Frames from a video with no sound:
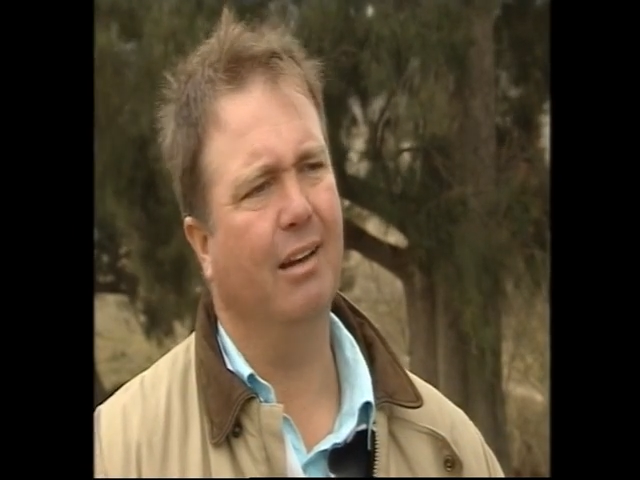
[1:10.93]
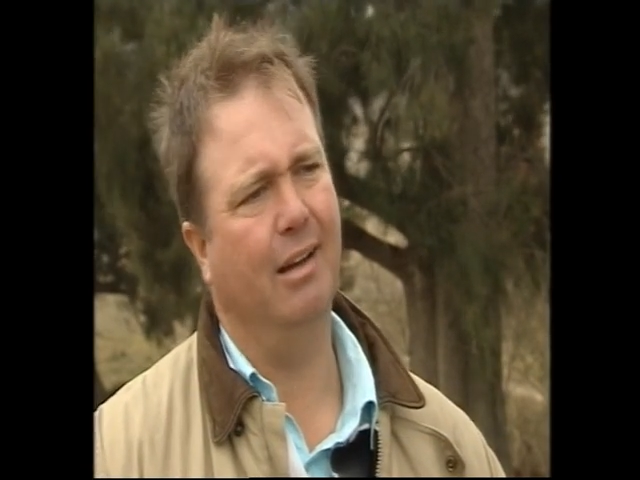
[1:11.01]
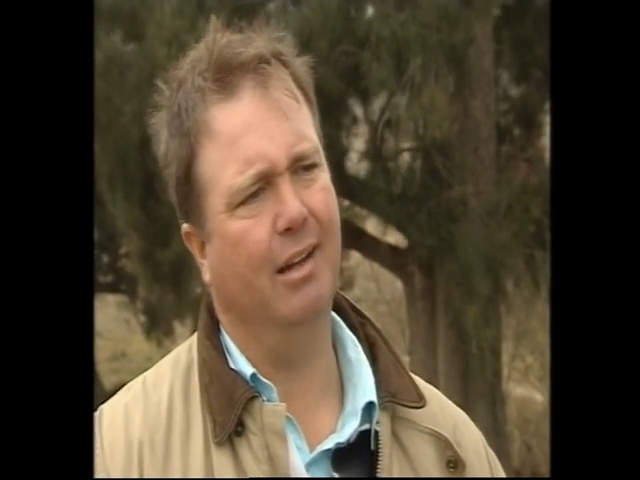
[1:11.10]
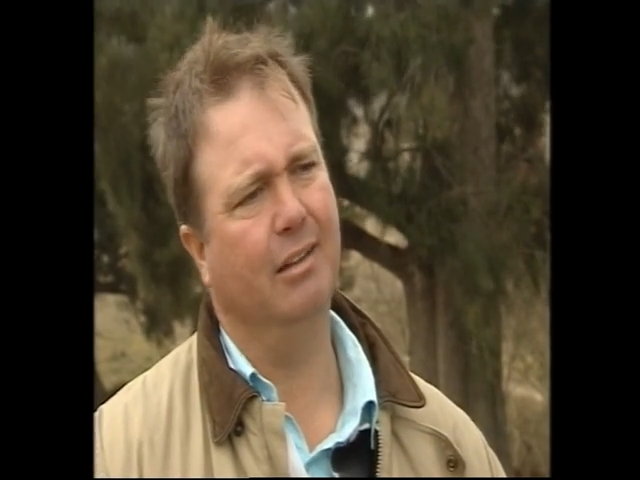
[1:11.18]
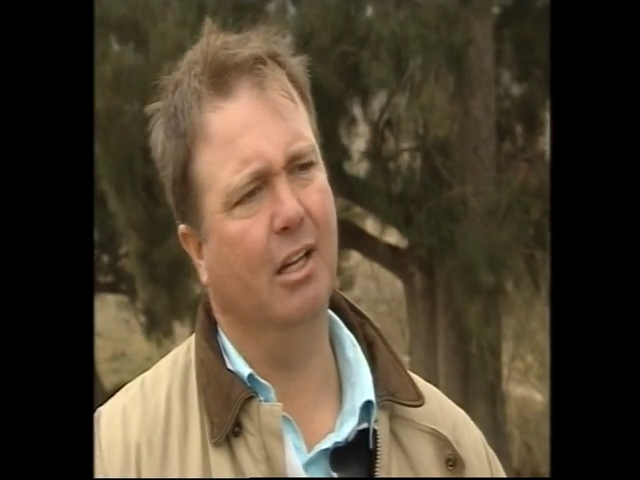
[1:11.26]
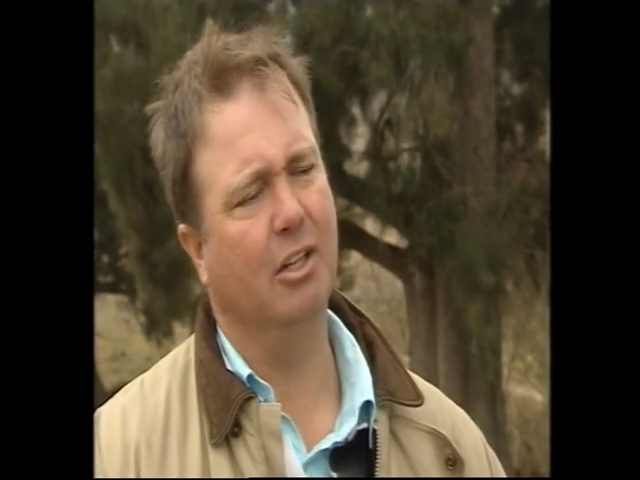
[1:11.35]

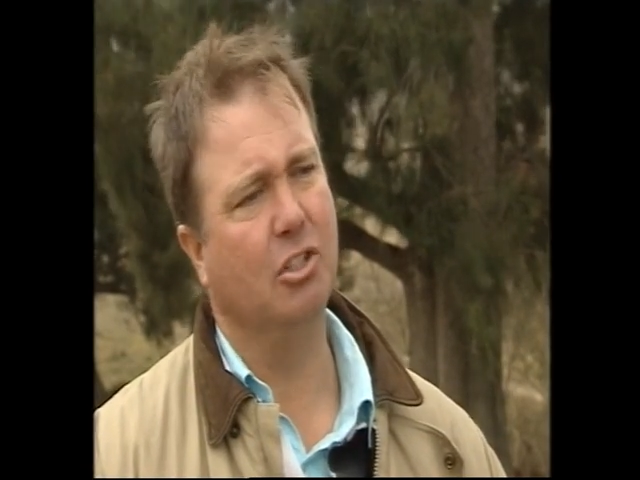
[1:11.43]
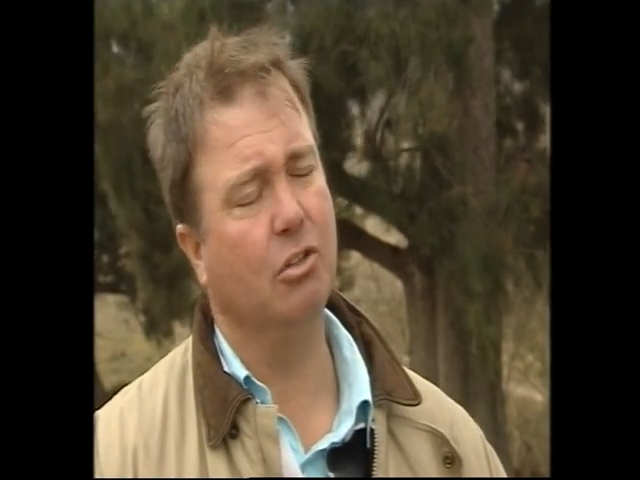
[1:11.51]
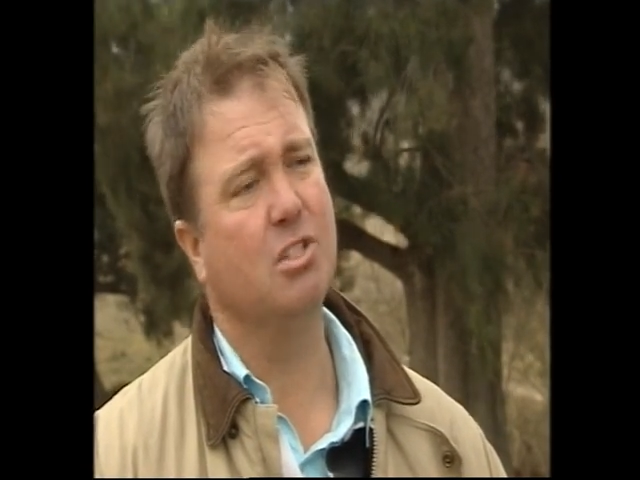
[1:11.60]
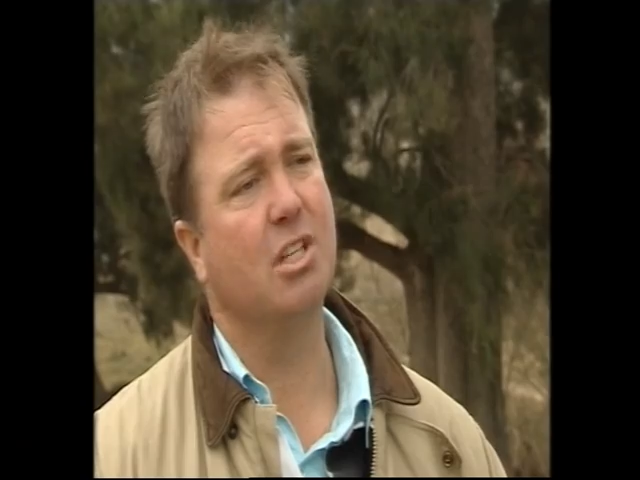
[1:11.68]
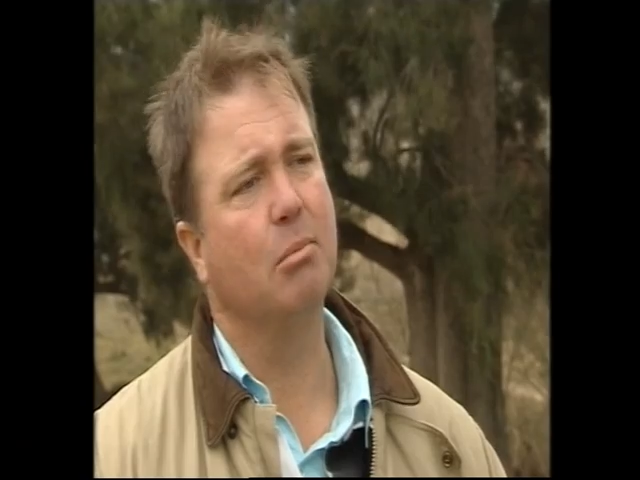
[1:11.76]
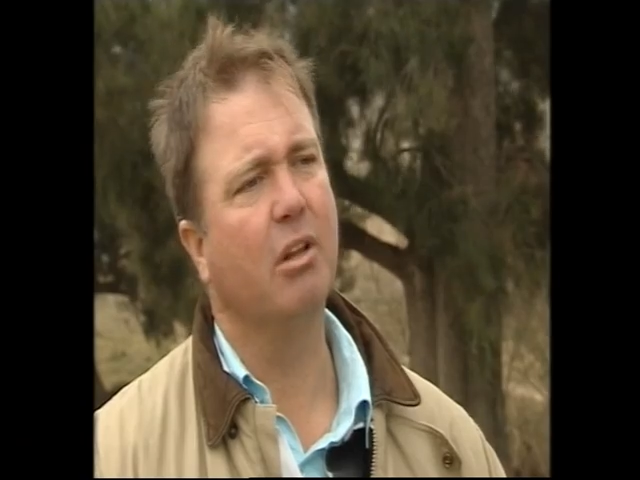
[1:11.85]
and
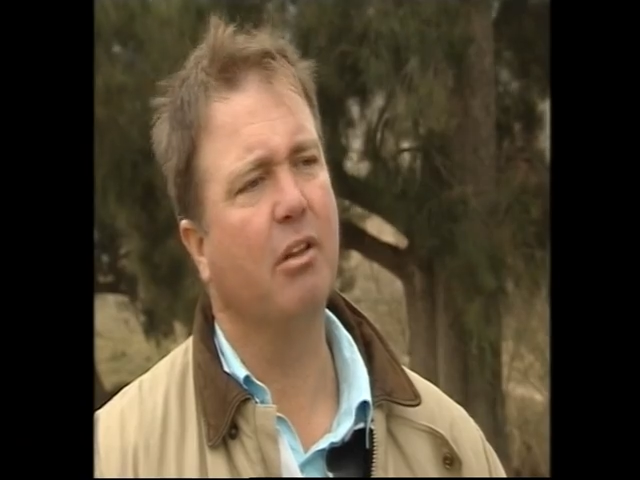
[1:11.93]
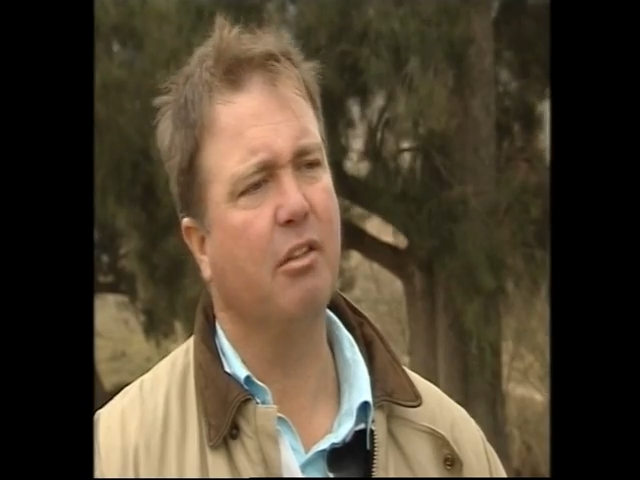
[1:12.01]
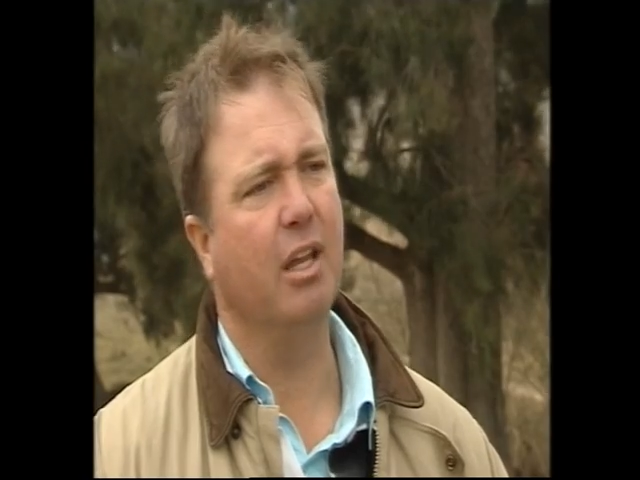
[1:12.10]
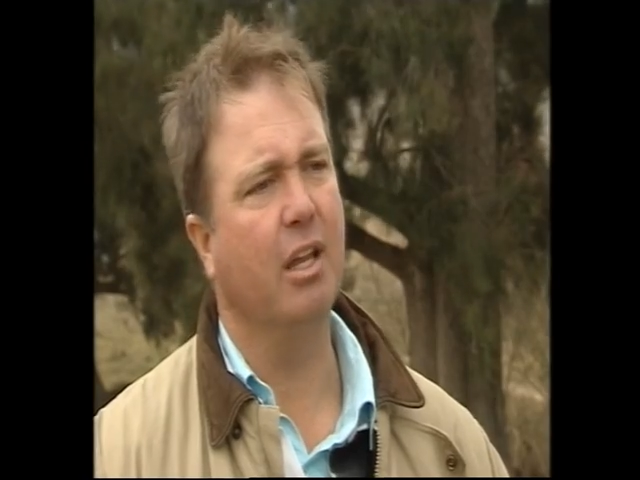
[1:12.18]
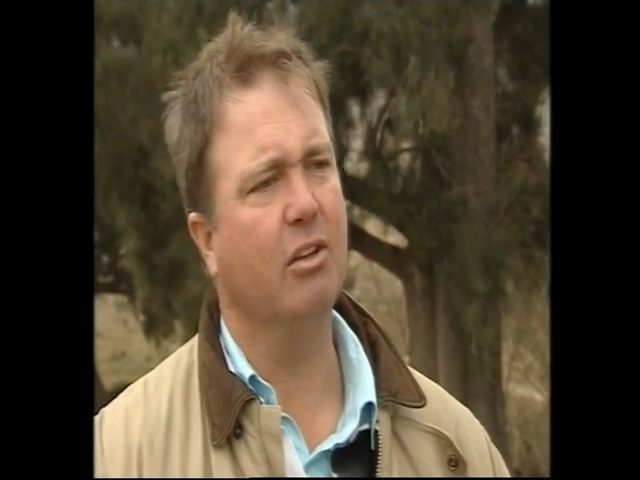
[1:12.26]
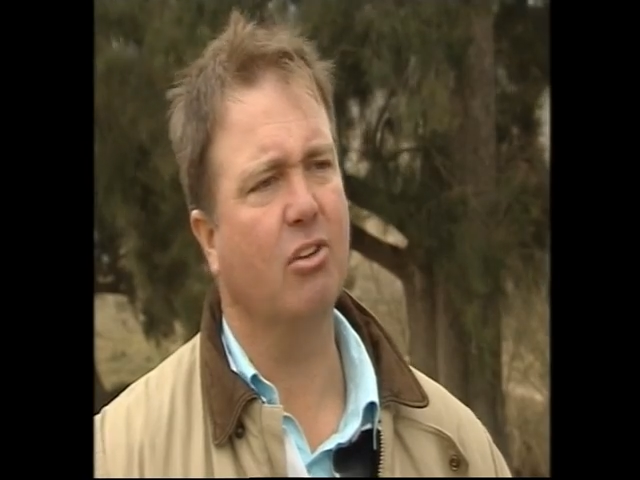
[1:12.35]
do similar
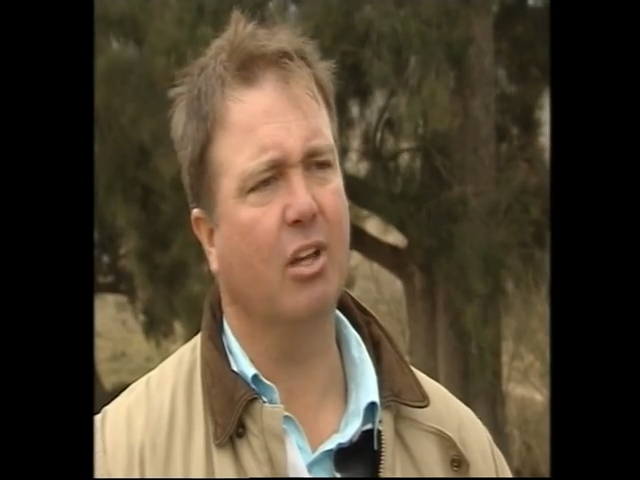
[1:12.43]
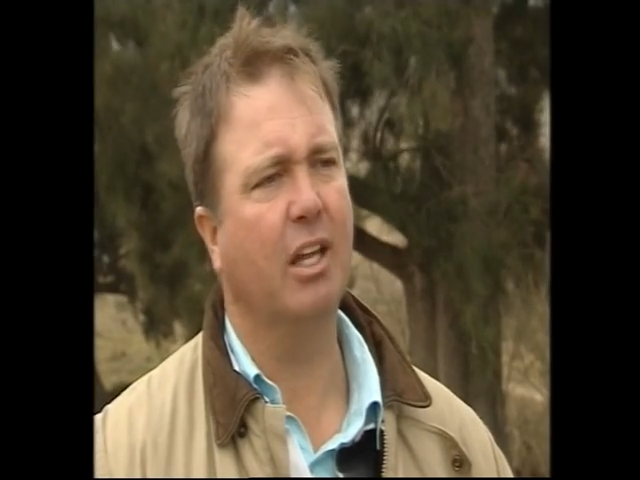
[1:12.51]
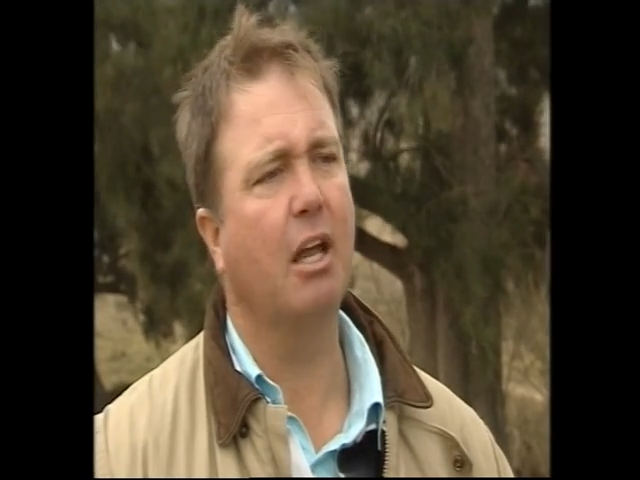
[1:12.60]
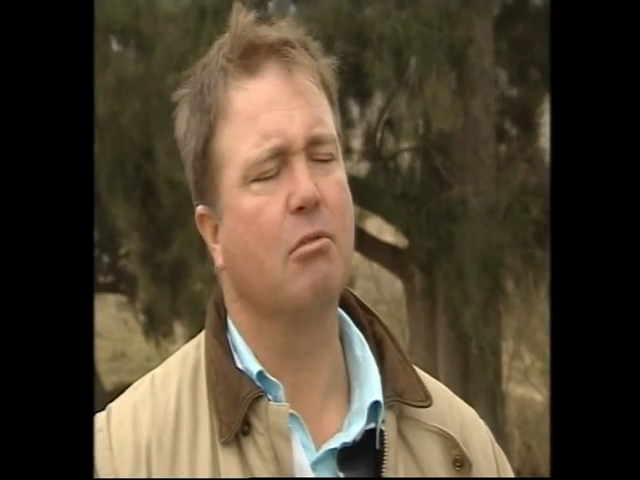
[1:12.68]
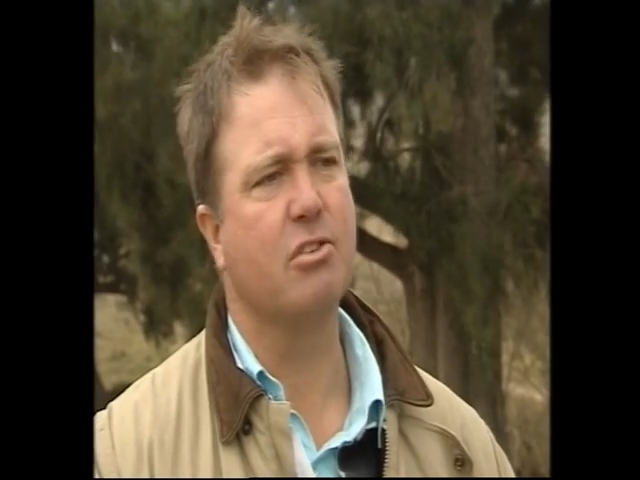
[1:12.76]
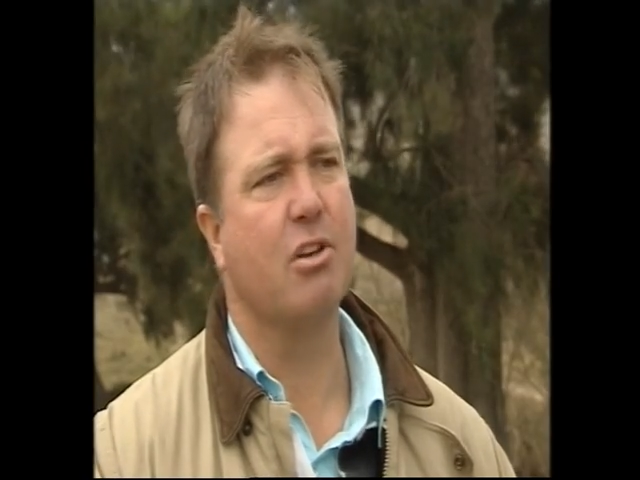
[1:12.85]
things and get